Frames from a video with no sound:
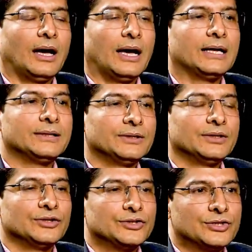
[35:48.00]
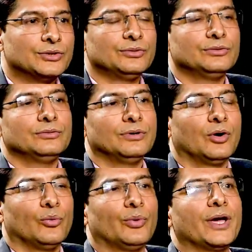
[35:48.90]
And two,
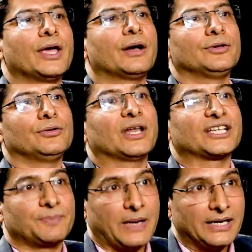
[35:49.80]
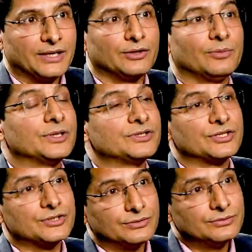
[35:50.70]
where you are expanding your
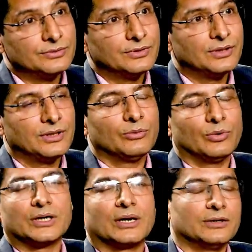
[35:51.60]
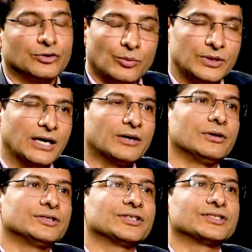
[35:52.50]
business to, what normally I call
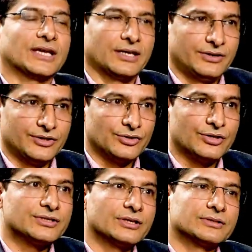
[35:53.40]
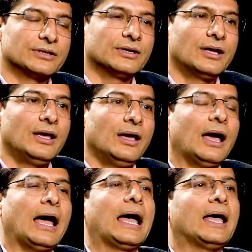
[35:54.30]
is the secondary jurisdiction.
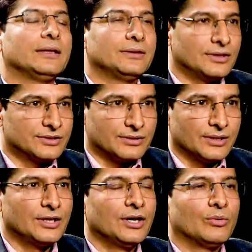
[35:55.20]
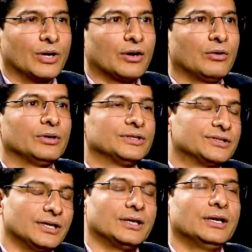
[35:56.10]
And the three, what I call is
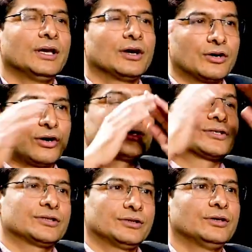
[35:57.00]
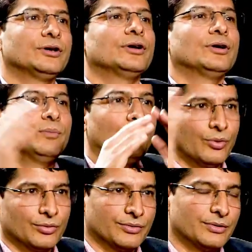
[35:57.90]
the
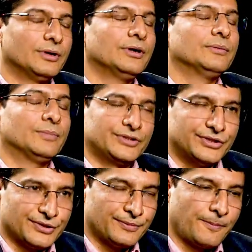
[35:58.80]
cross-border position.